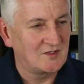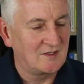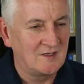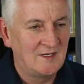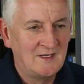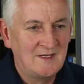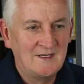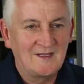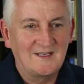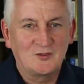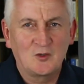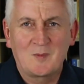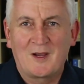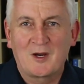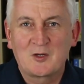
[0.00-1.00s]
and they
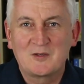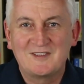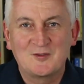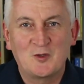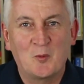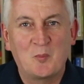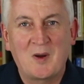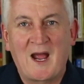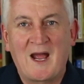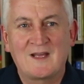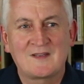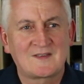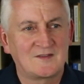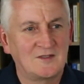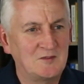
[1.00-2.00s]
talk about critical
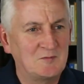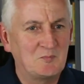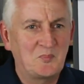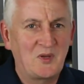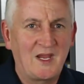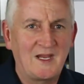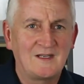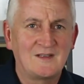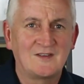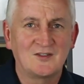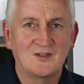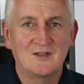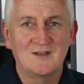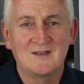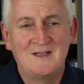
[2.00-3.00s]
paths and PIDs
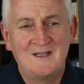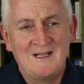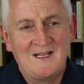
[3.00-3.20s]
and